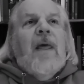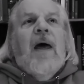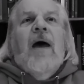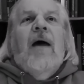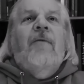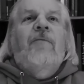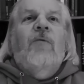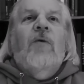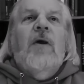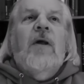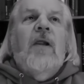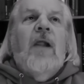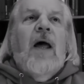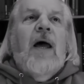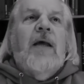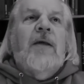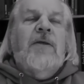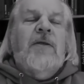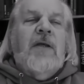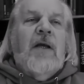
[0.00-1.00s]
I've
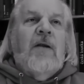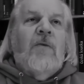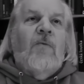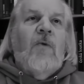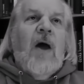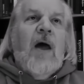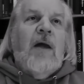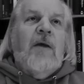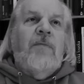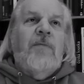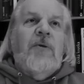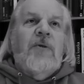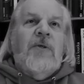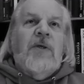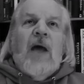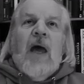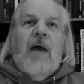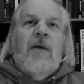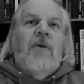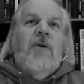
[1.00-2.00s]
realized that rock
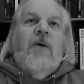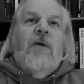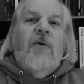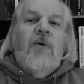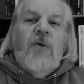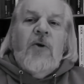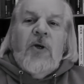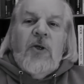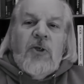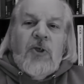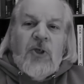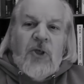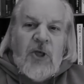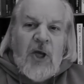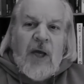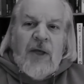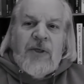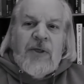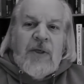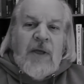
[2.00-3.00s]
music, you could
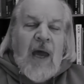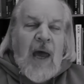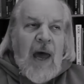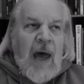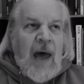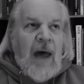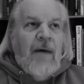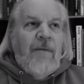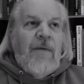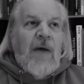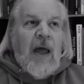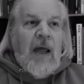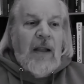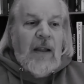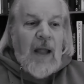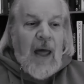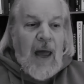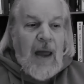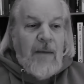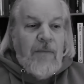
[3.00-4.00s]
just have a
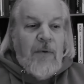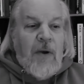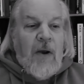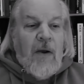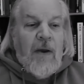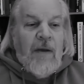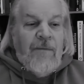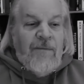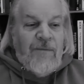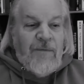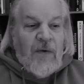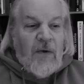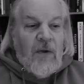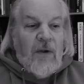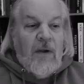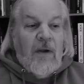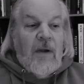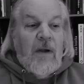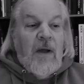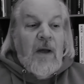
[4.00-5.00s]
library
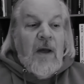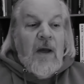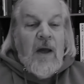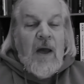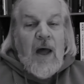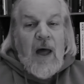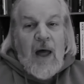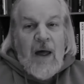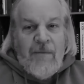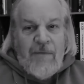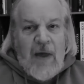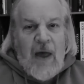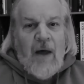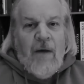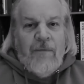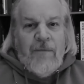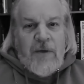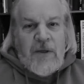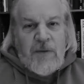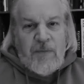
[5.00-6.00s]
full of
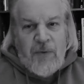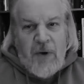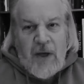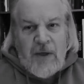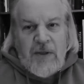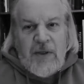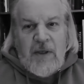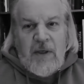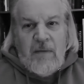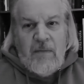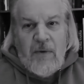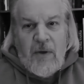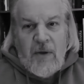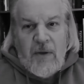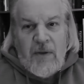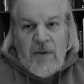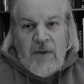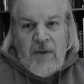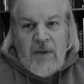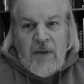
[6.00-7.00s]
Elvis Presley
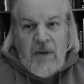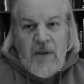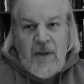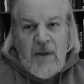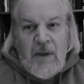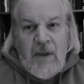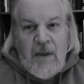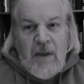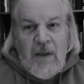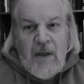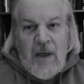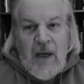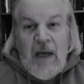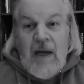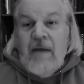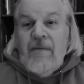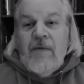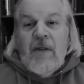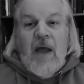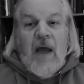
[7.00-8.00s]
books.
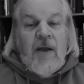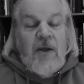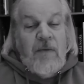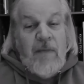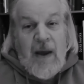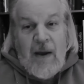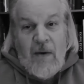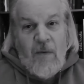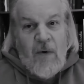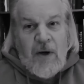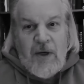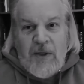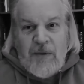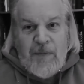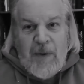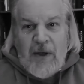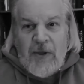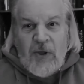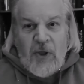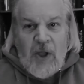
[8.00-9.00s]
And even then, you might want to
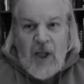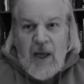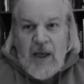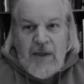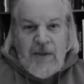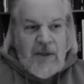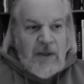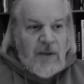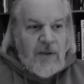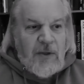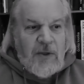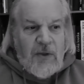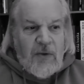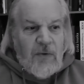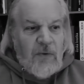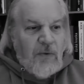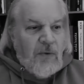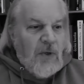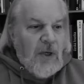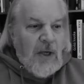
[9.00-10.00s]
specialize
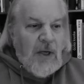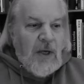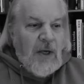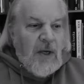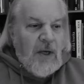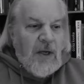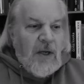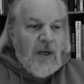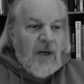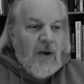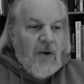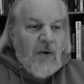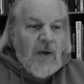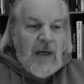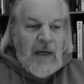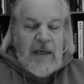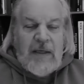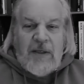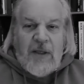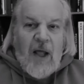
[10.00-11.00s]
into,
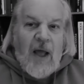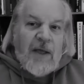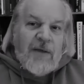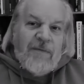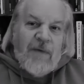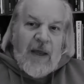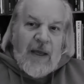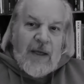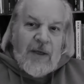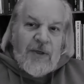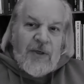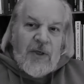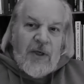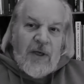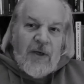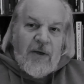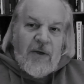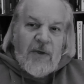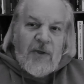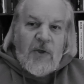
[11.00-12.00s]
his Las Vegas
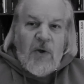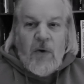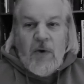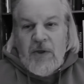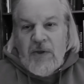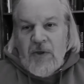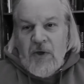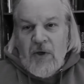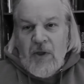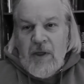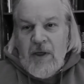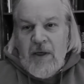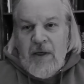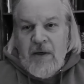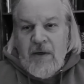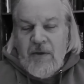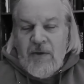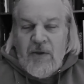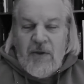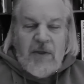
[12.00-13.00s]
years or his early
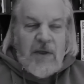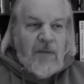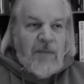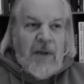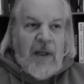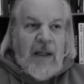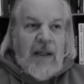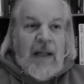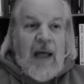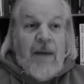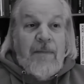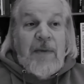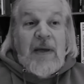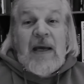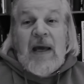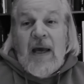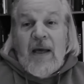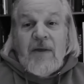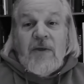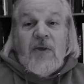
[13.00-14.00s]
years or something like that,
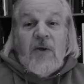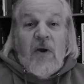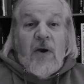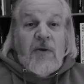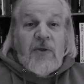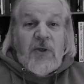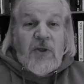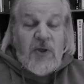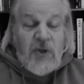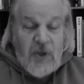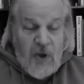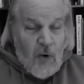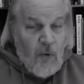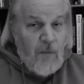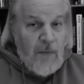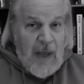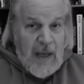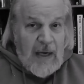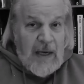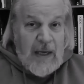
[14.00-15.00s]
because there are so
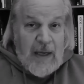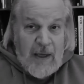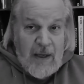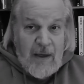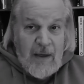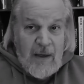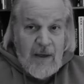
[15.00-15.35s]
many.